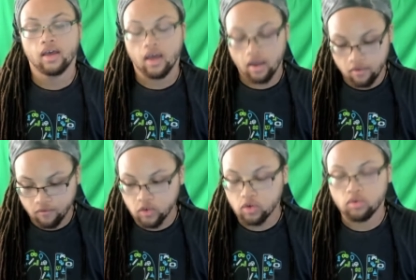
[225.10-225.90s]
of
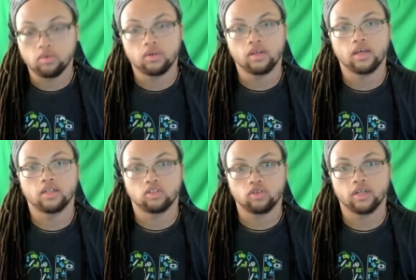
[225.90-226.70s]
food
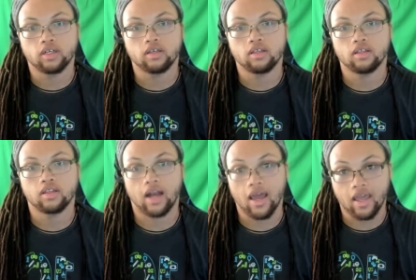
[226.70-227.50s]
and drink
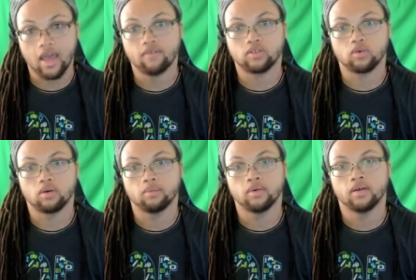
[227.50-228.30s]
that I gave to
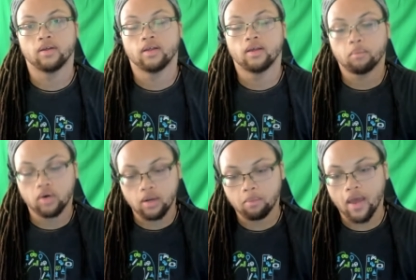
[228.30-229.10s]
him,
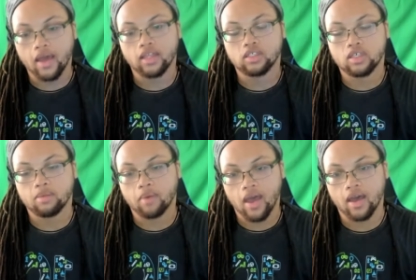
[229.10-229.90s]
put it back into the
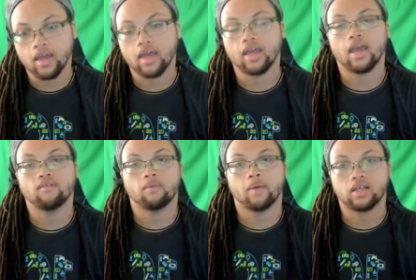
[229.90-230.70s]
bag, and gave
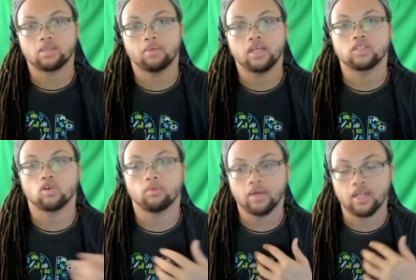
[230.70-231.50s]
it back to me and
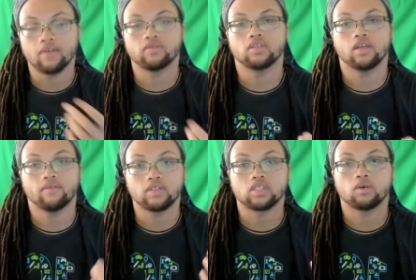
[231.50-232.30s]
told me to give
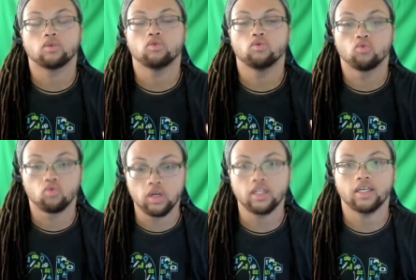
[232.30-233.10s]
it to someone who
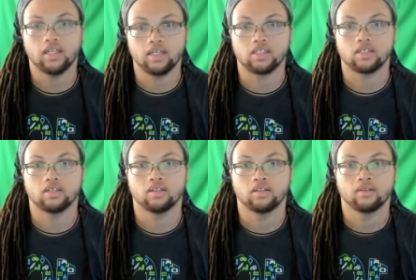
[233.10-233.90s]
really needs it.
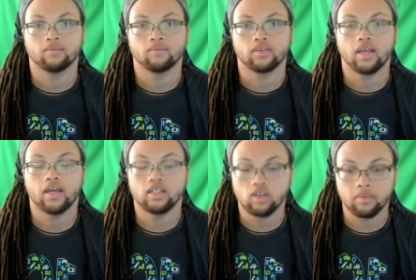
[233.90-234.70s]
And
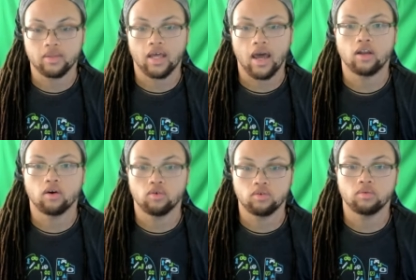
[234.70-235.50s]
he told me that I
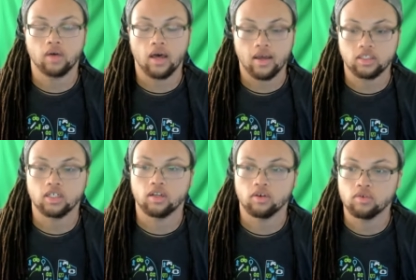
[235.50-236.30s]

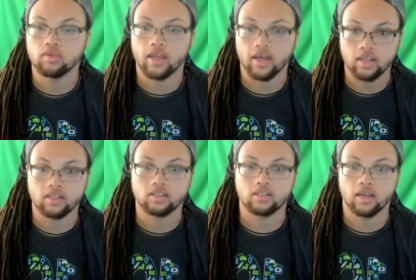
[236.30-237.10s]
should know who that
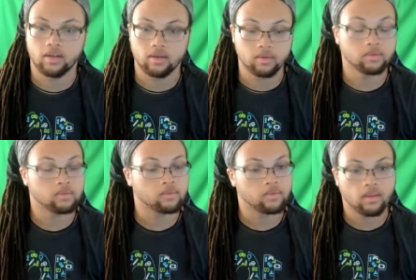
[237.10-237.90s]
is, and
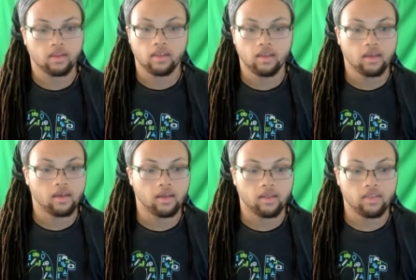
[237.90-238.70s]

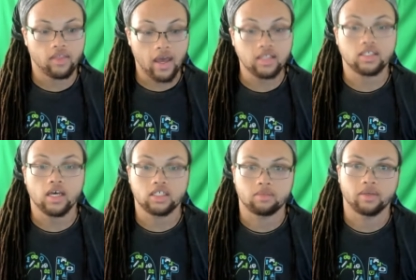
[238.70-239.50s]
that
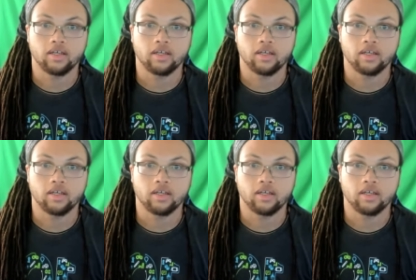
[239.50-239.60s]
touched me.